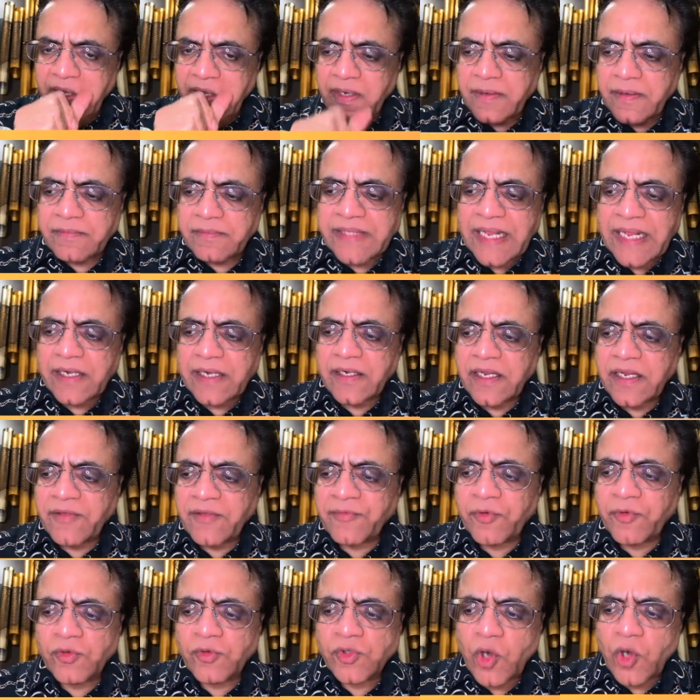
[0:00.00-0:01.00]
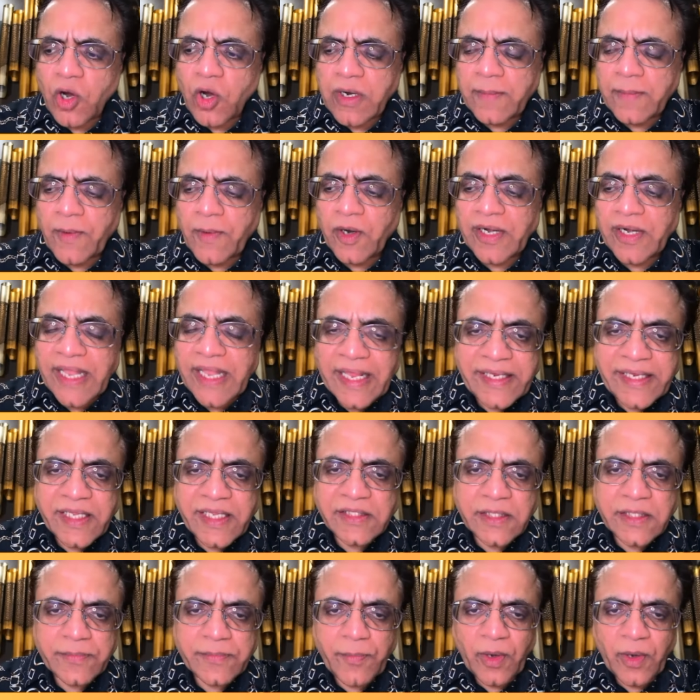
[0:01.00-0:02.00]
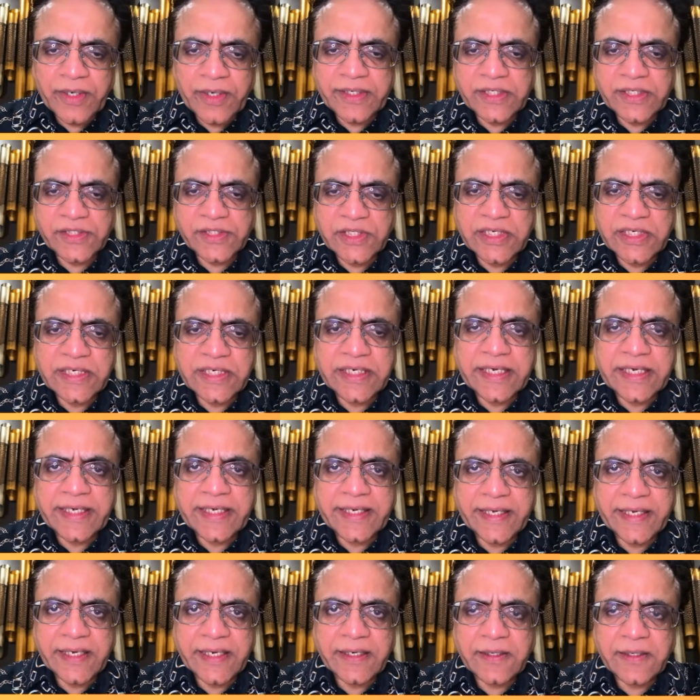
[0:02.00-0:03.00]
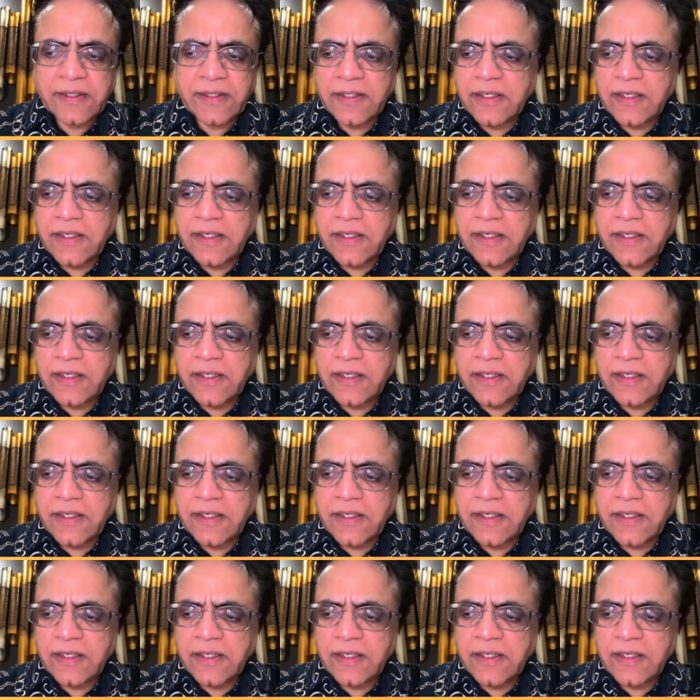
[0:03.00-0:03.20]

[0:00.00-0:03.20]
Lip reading: that if you talk about any other politician in India,